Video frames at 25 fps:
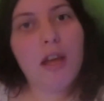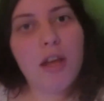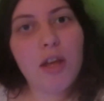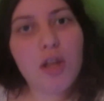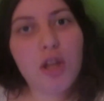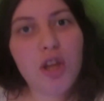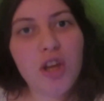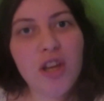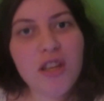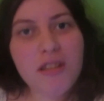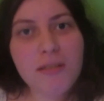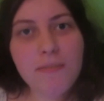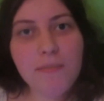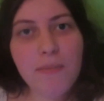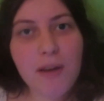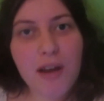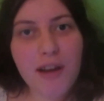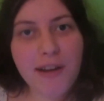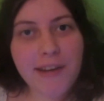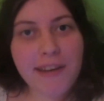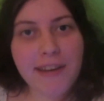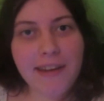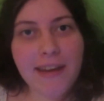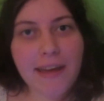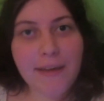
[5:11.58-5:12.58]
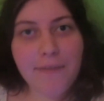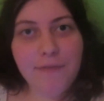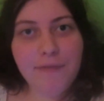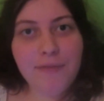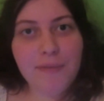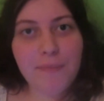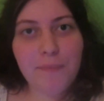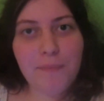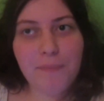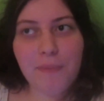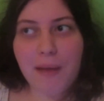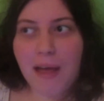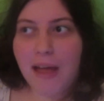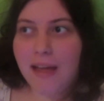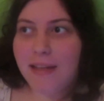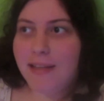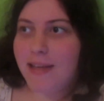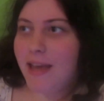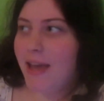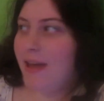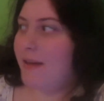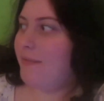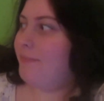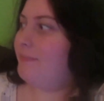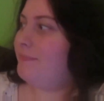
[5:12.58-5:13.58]
Good morning,
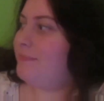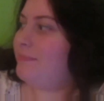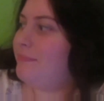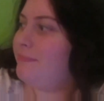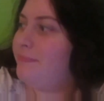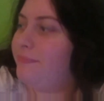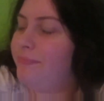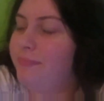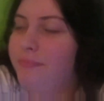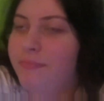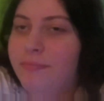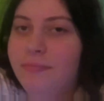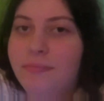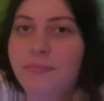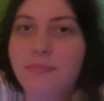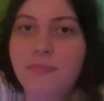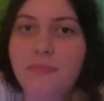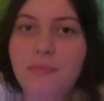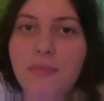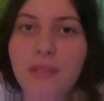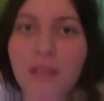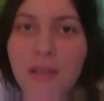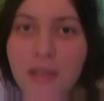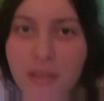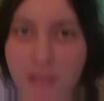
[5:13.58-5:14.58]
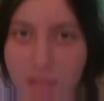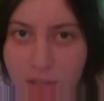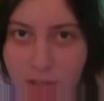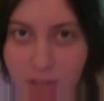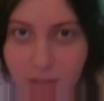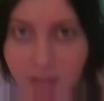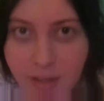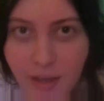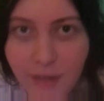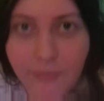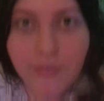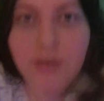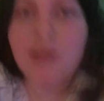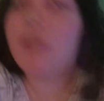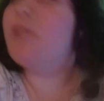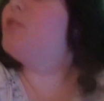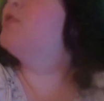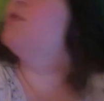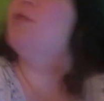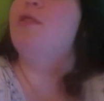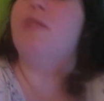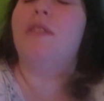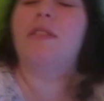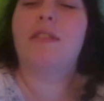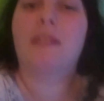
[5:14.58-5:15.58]
everybody. So, I've already
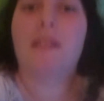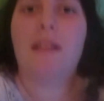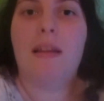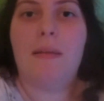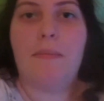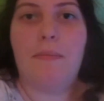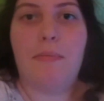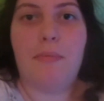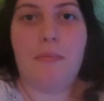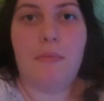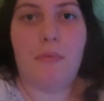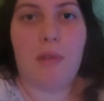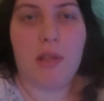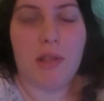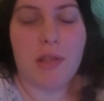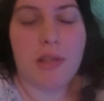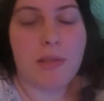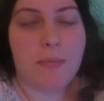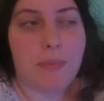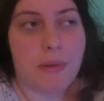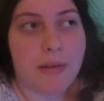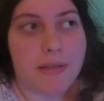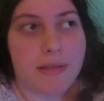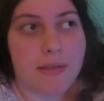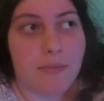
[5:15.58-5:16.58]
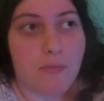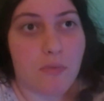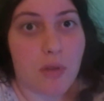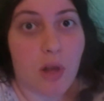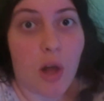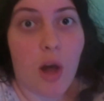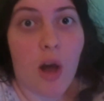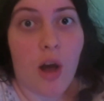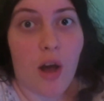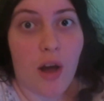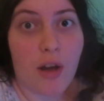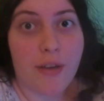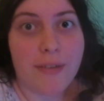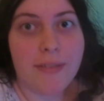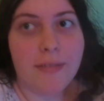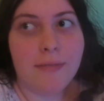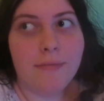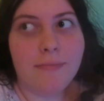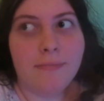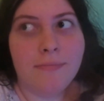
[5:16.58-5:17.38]
done this clip once, but I didn't record.